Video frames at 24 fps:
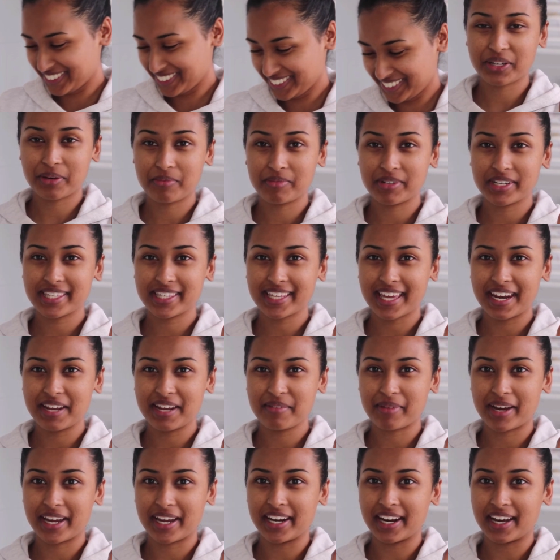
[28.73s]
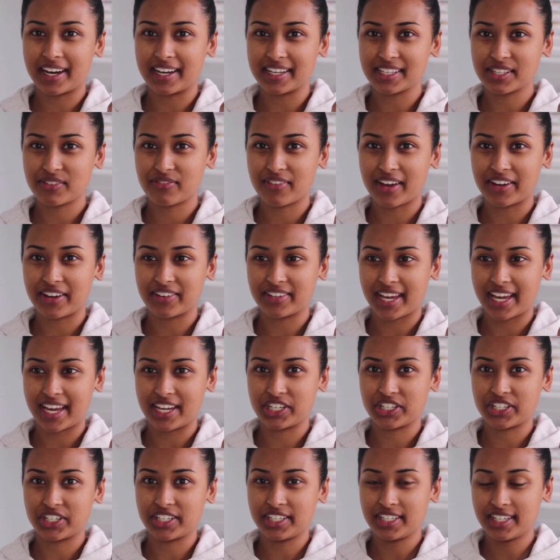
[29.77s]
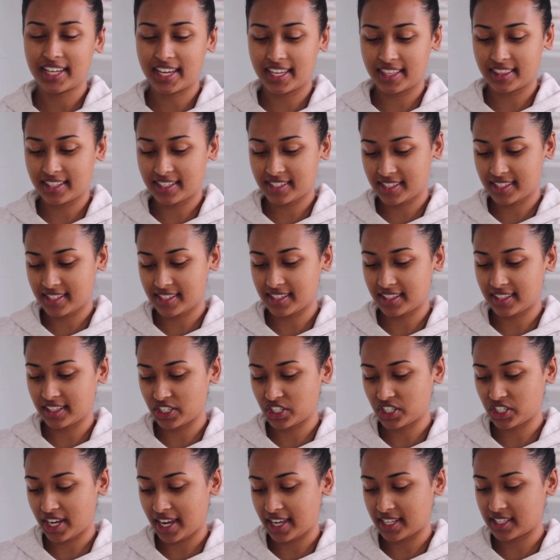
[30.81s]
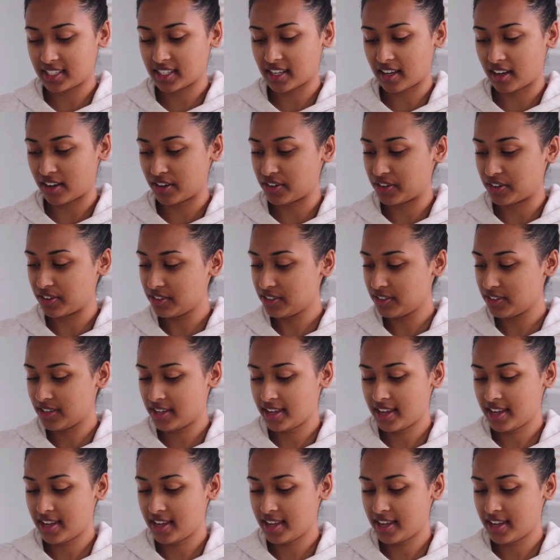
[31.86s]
I'm just getting my NARS foundation, and this is in the shade Tahoe.